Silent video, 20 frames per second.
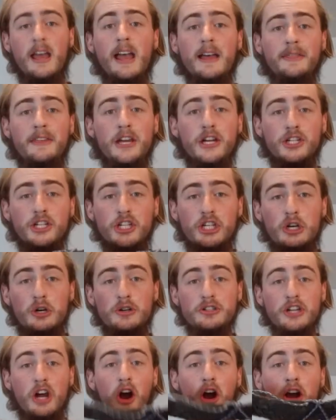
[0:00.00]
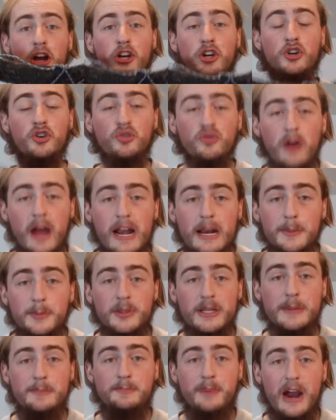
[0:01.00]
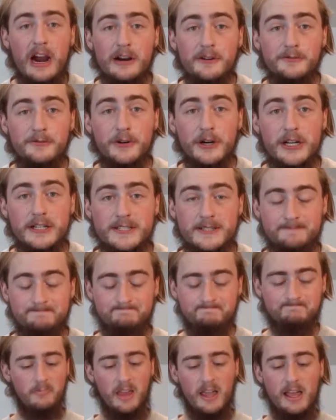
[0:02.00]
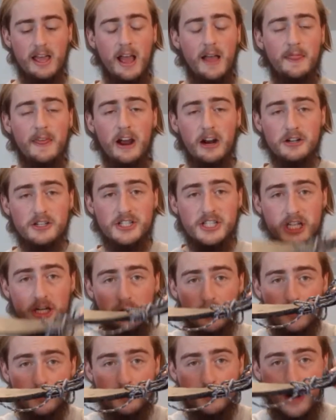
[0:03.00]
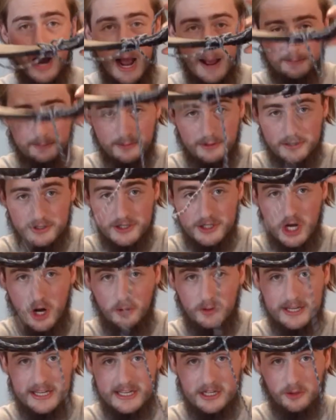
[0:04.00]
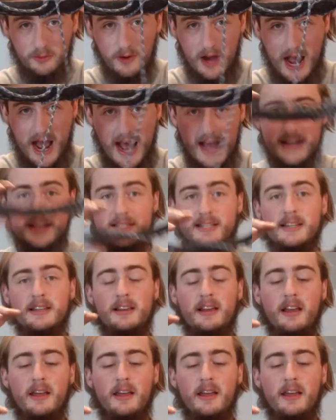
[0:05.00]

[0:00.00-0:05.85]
These shoes are incredibly barefoot. They're 0 drop, there's no heel rise.